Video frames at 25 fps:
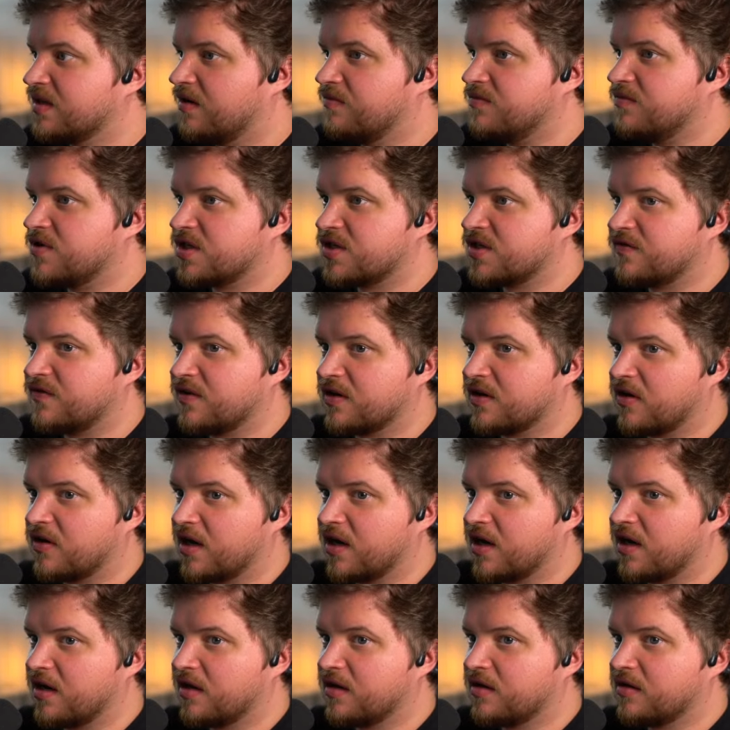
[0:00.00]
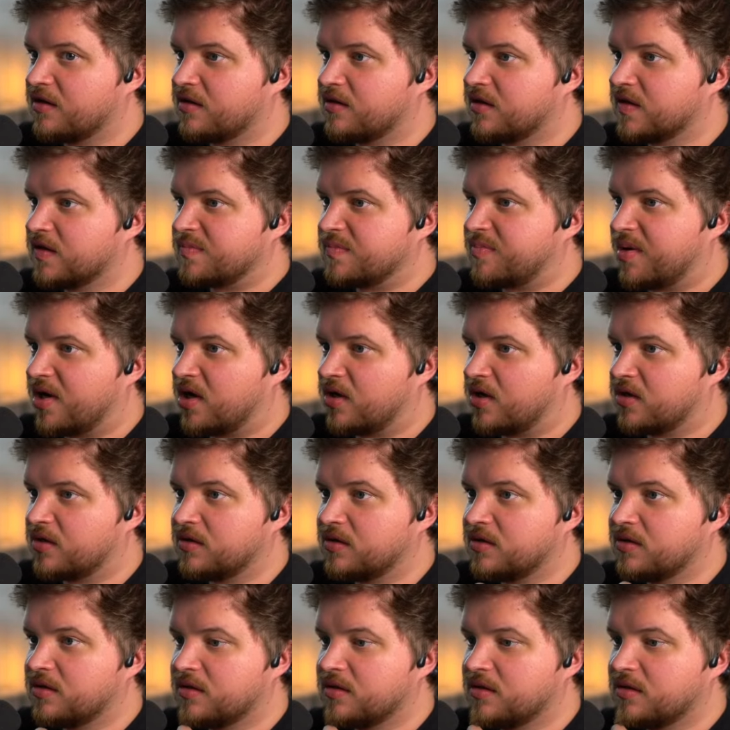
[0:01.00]
I'm just figuring out this
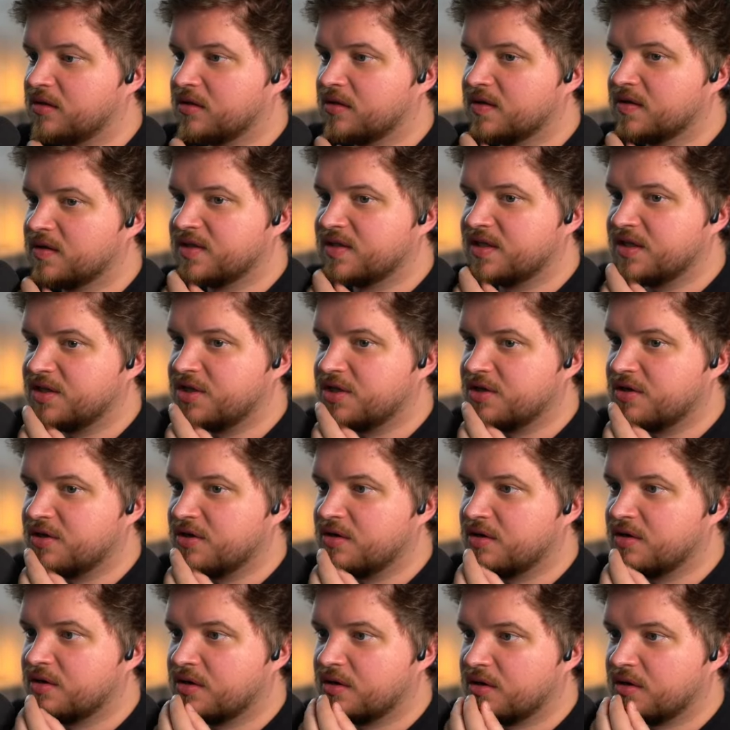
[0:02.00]
poll situ.